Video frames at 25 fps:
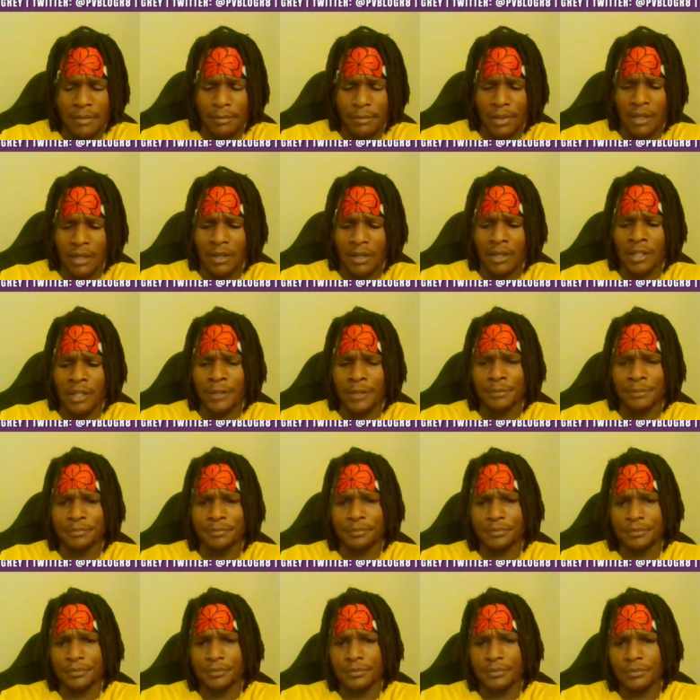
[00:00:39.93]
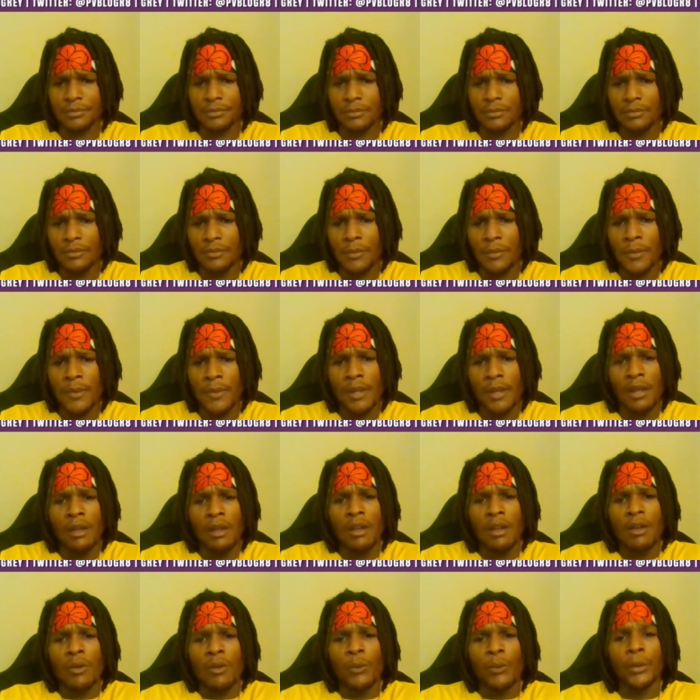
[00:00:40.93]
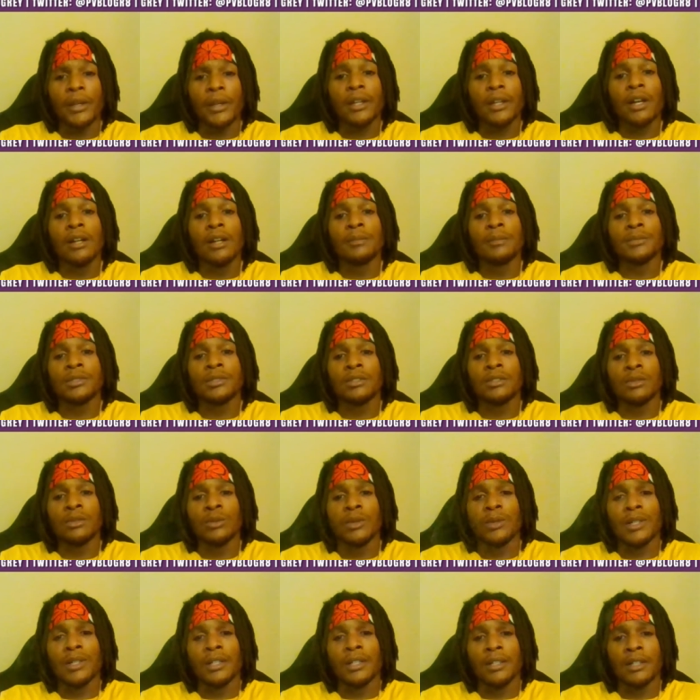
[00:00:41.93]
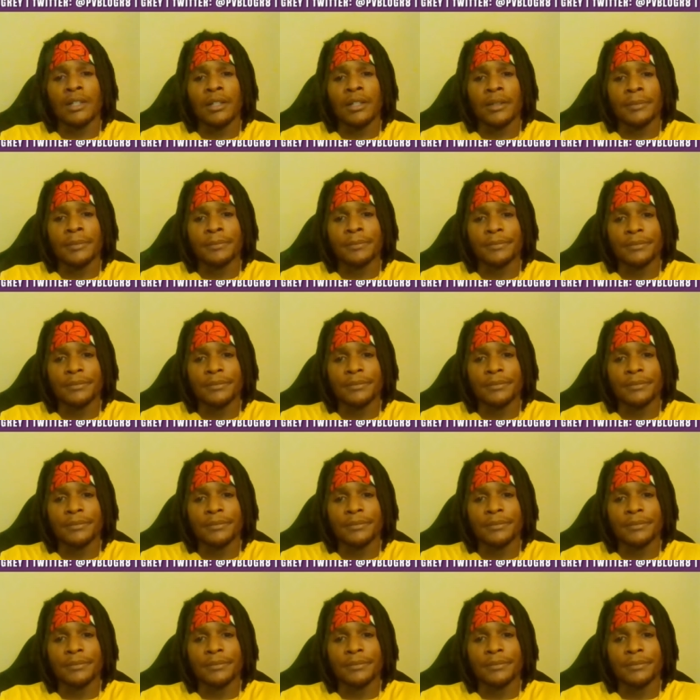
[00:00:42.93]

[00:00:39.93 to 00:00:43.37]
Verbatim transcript: But uh, when it comes to, uh,